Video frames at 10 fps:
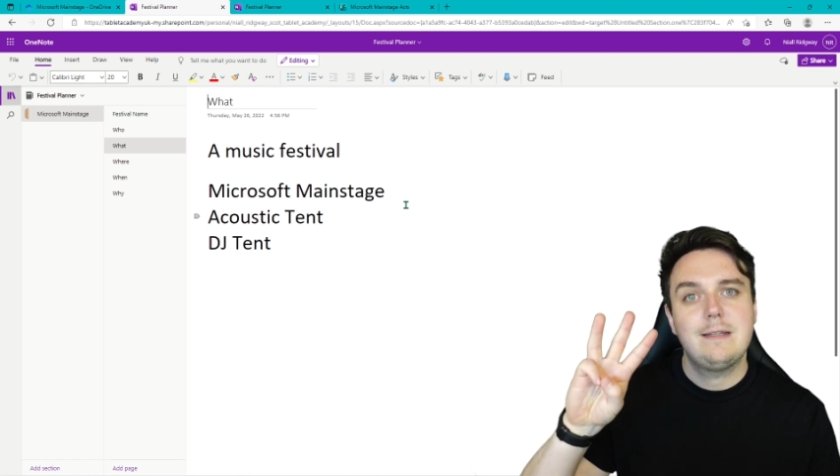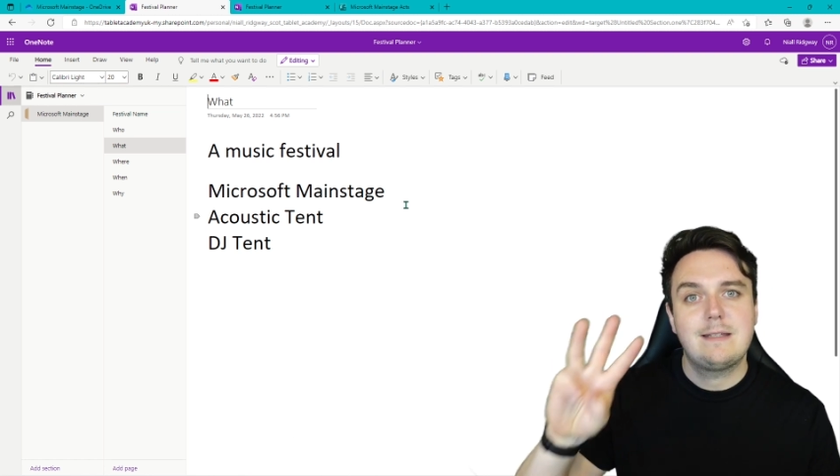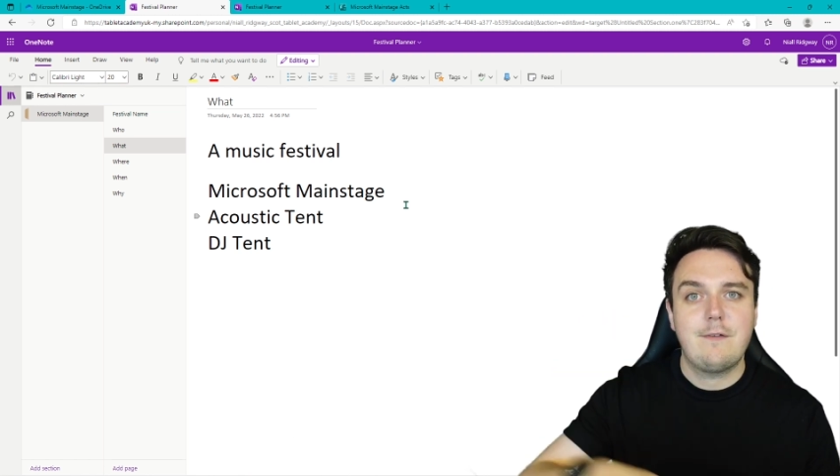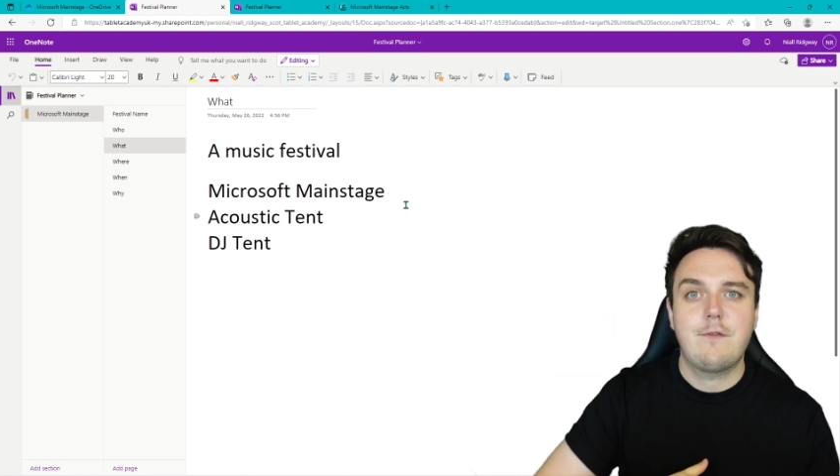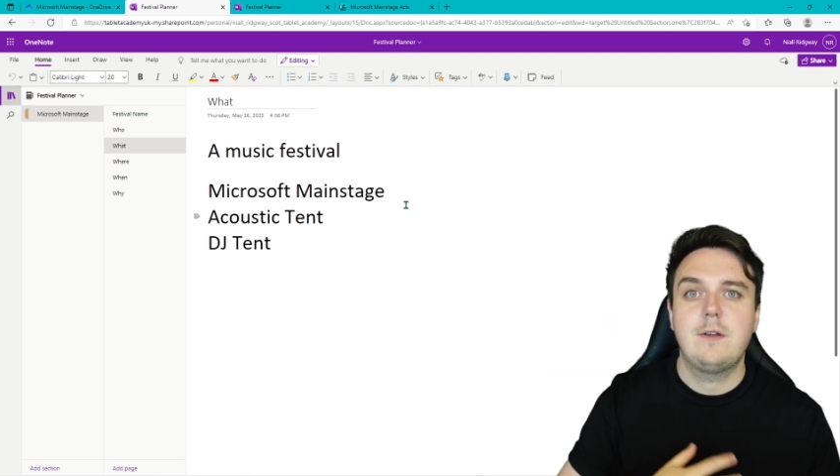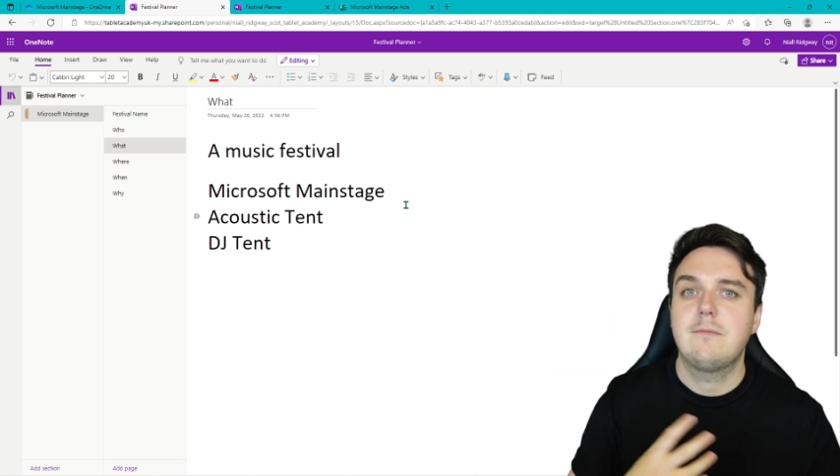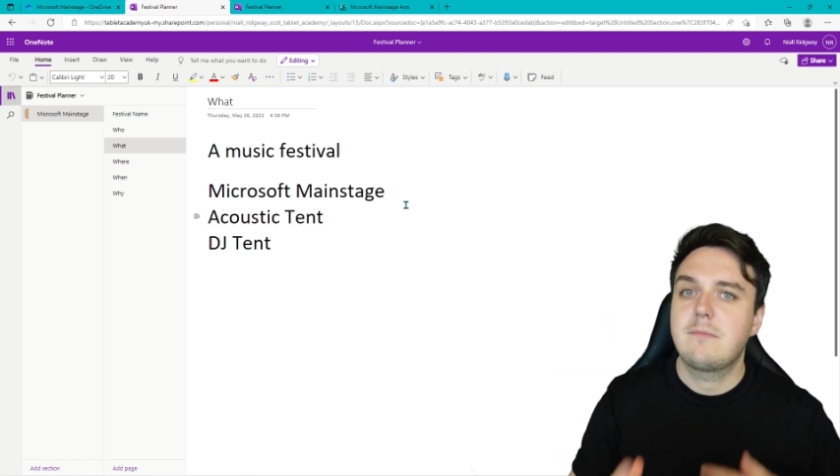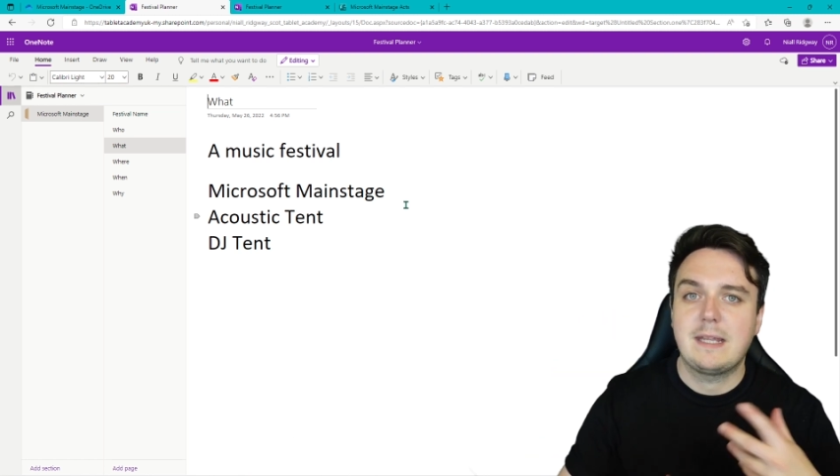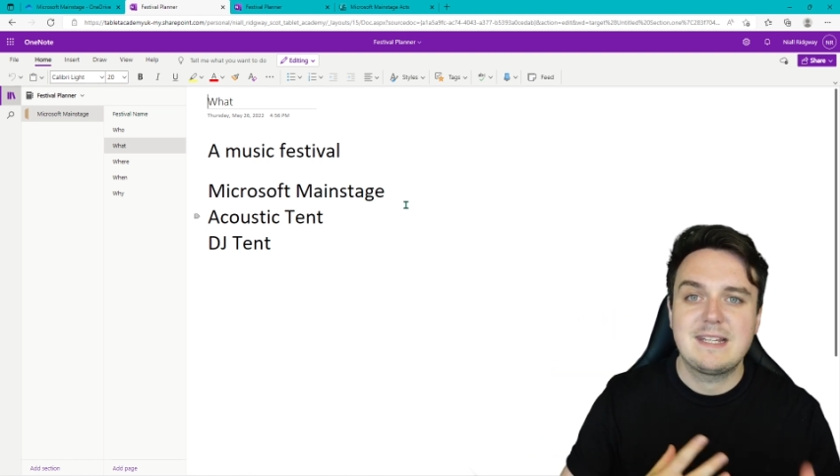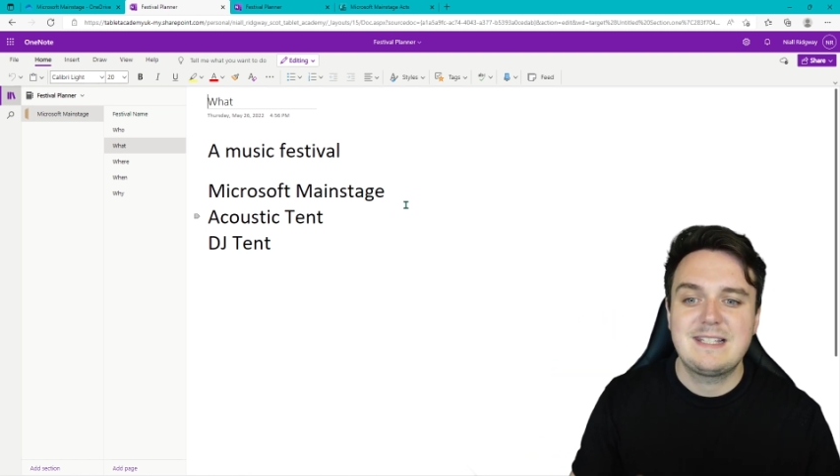different
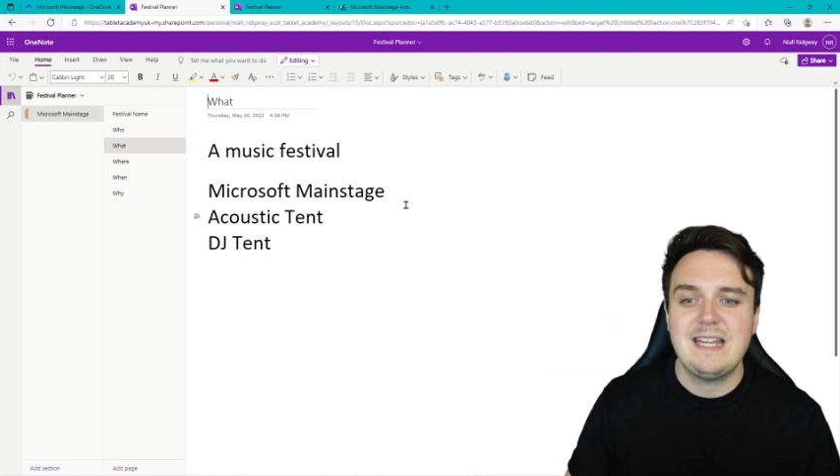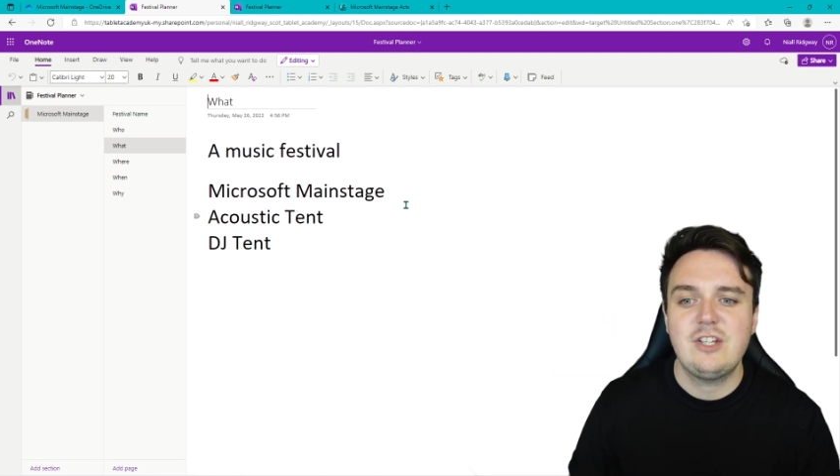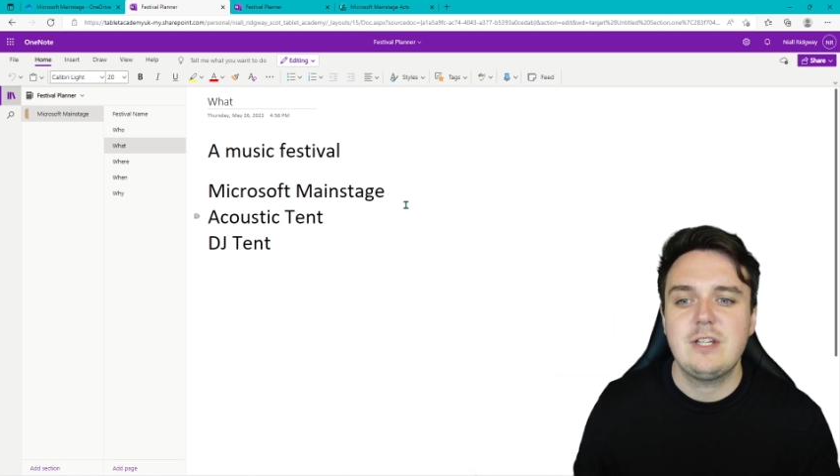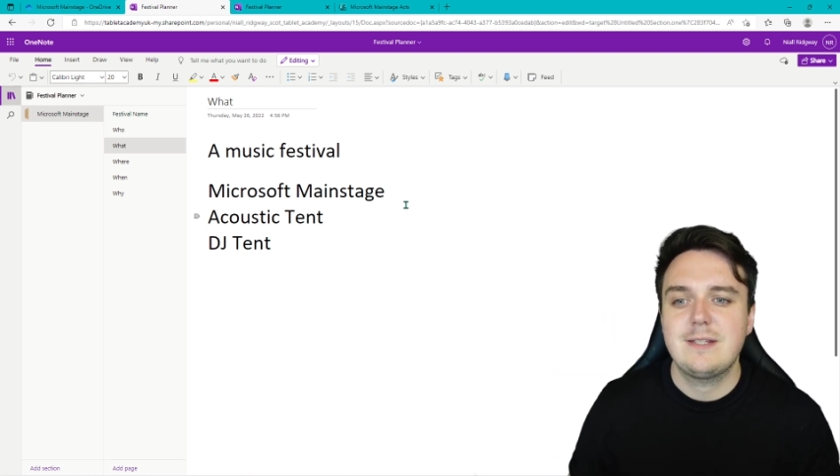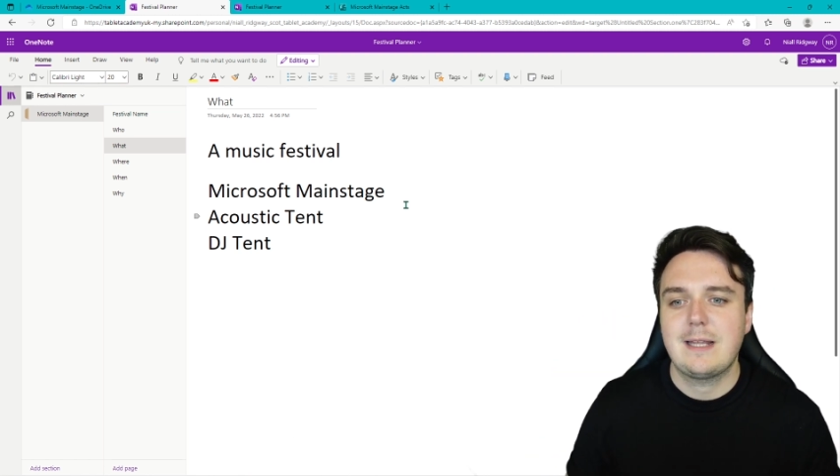kind of stages.